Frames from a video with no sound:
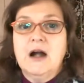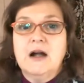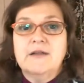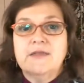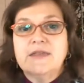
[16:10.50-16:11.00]

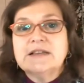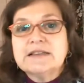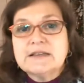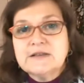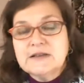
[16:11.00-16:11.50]
this
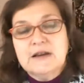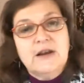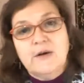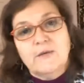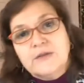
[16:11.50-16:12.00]
is
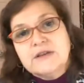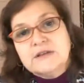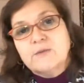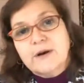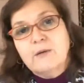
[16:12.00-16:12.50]

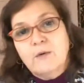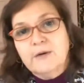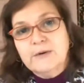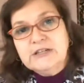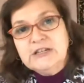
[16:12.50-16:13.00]
what I want
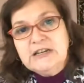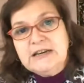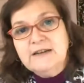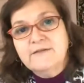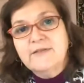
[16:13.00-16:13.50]
to
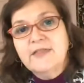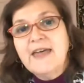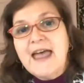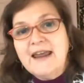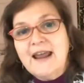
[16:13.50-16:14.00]
achieve,
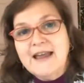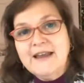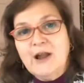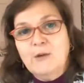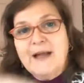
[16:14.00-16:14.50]
then I
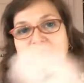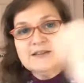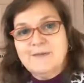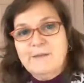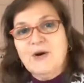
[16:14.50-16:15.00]
can go back
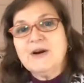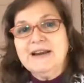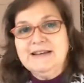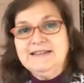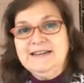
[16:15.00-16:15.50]
to my
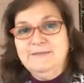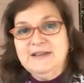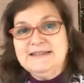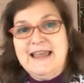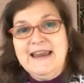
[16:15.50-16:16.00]
marketing team
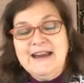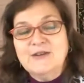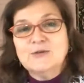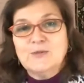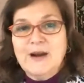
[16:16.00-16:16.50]
and say,
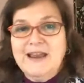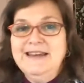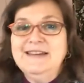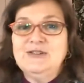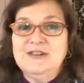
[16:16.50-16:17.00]
here's what I
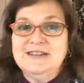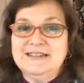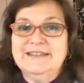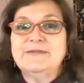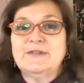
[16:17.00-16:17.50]
need you to
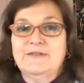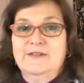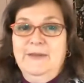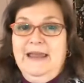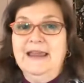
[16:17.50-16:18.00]
deliver
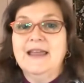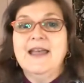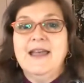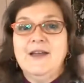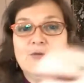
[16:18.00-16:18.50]
for me
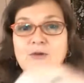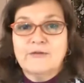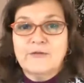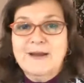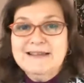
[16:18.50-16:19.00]
in order
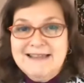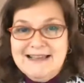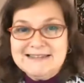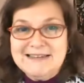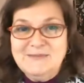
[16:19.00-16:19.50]
for my
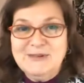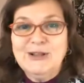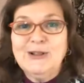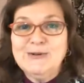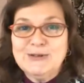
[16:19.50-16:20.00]
sales team to
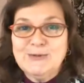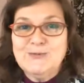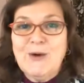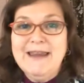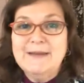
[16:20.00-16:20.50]
close the
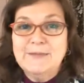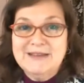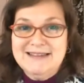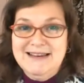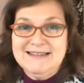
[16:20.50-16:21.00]
right
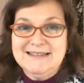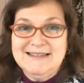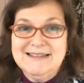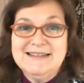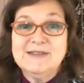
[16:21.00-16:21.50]

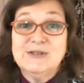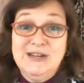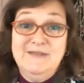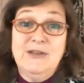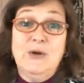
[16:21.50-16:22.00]
business to
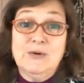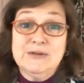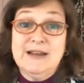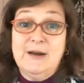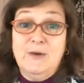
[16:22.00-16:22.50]
achieve the
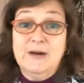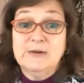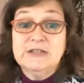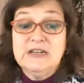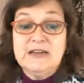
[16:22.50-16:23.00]
goals that I want to
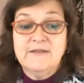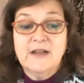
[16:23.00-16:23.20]
achieve.